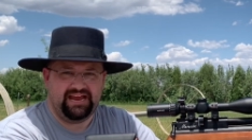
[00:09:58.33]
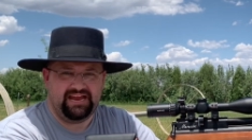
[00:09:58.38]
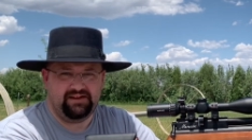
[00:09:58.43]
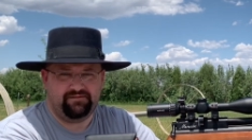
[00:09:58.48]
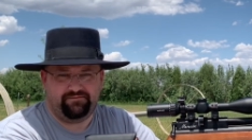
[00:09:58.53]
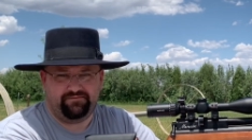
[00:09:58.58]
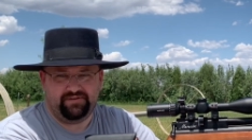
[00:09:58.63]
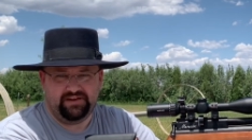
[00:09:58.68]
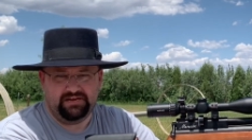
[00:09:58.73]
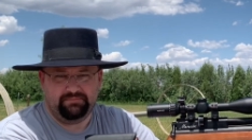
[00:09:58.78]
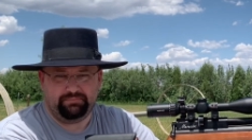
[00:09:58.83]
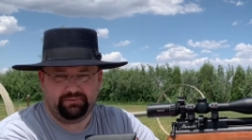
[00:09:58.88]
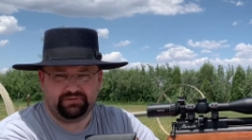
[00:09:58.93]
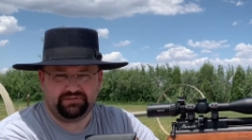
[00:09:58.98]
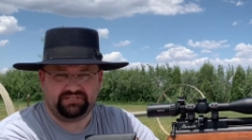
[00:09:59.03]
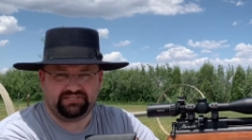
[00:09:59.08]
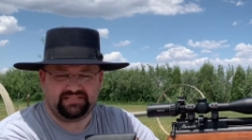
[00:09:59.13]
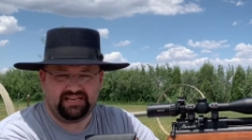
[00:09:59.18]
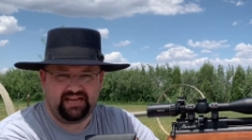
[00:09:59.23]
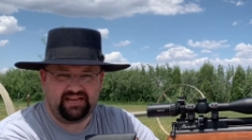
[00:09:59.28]
feet per
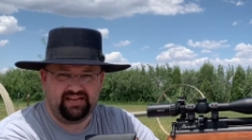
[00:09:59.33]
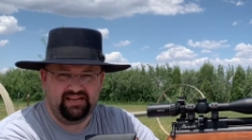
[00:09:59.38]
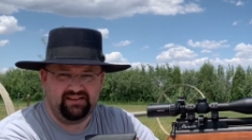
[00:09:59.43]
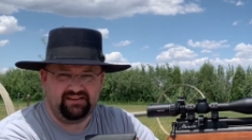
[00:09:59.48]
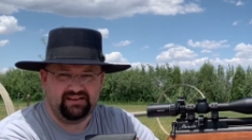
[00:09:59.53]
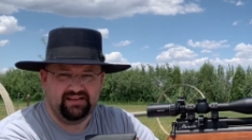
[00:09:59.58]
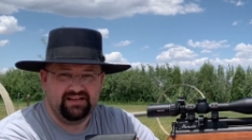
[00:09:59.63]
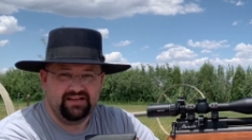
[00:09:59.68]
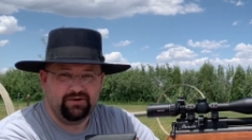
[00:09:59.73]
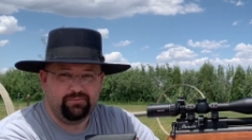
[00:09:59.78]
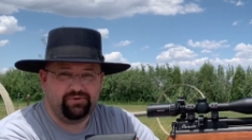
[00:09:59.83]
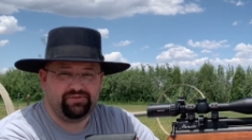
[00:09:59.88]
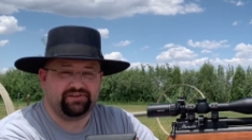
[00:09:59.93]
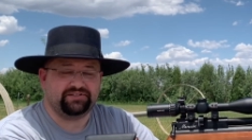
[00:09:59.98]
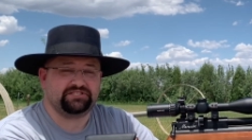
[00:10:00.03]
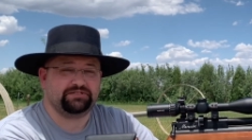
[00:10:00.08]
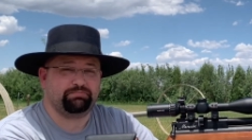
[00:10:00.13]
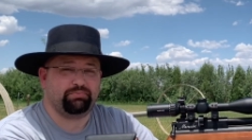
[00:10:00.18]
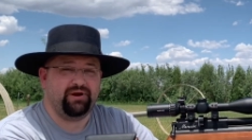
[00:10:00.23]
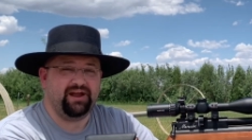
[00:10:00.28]
second with a
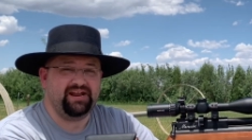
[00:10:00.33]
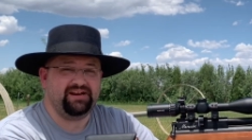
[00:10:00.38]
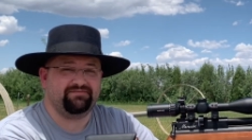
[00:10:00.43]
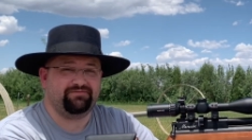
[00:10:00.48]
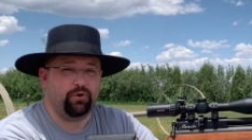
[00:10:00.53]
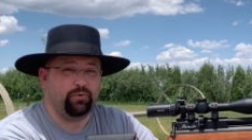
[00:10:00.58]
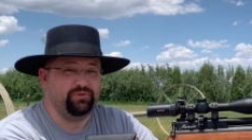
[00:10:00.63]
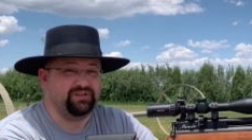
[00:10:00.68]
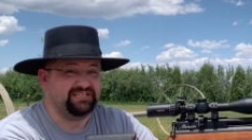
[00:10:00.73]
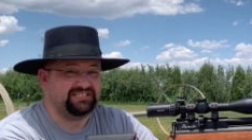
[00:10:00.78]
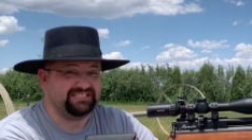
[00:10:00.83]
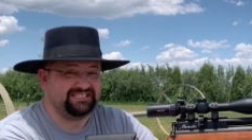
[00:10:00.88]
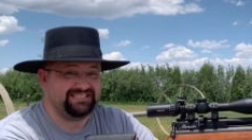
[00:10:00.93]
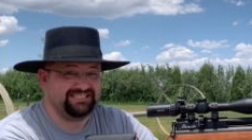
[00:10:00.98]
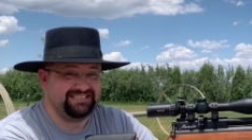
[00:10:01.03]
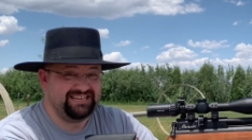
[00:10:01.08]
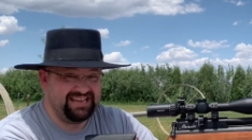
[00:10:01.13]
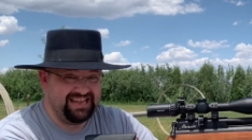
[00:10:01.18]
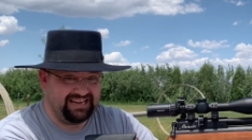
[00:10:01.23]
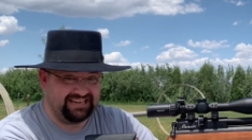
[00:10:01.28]
spread of only
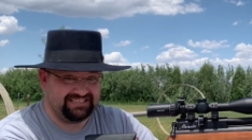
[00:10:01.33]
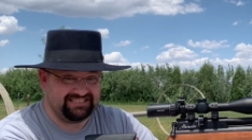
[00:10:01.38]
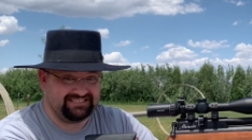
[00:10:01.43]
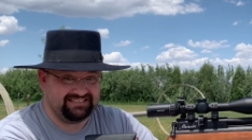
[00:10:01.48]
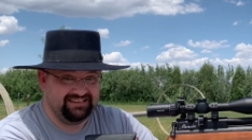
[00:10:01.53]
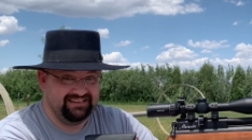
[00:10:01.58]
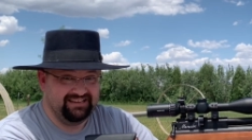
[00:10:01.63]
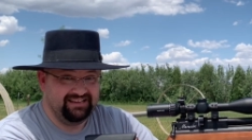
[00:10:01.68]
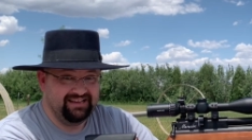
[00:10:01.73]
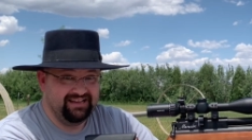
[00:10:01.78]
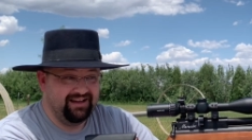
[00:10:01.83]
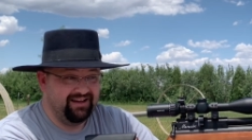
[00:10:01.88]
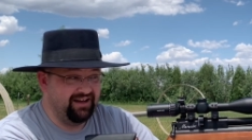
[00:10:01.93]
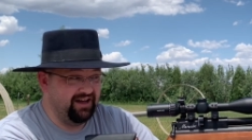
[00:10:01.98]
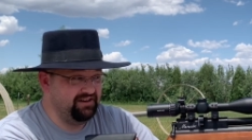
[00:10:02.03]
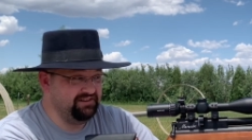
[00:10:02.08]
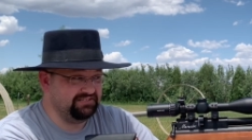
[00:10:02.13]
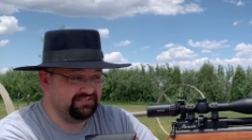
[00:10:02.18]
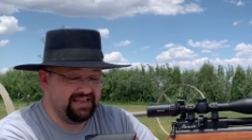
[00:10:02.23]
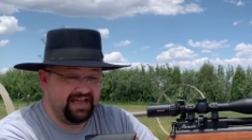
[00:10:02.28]
6.
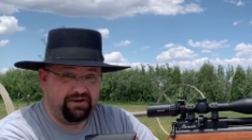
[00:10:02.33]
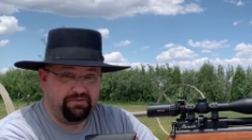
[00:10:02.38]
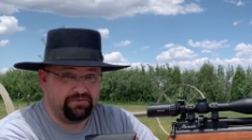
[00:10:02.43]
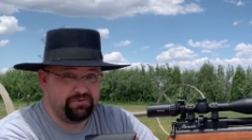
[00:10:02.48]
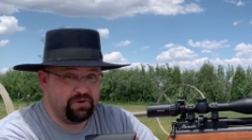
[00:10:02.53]
Honestly, I don't know if